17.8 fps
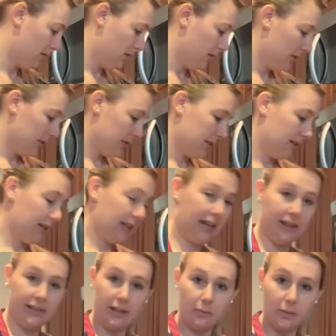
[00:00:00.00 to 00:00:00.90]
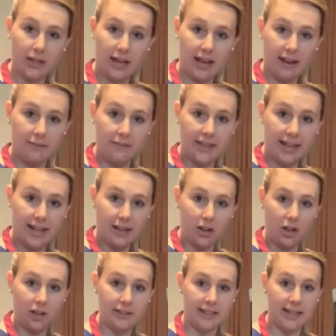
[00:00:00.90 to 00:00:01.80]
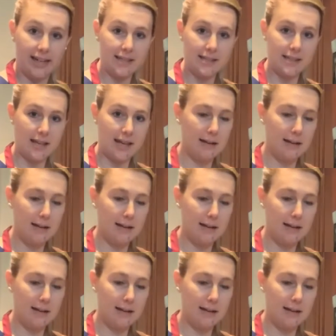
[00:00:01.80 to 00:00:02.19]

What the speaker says: So now that we have that all nice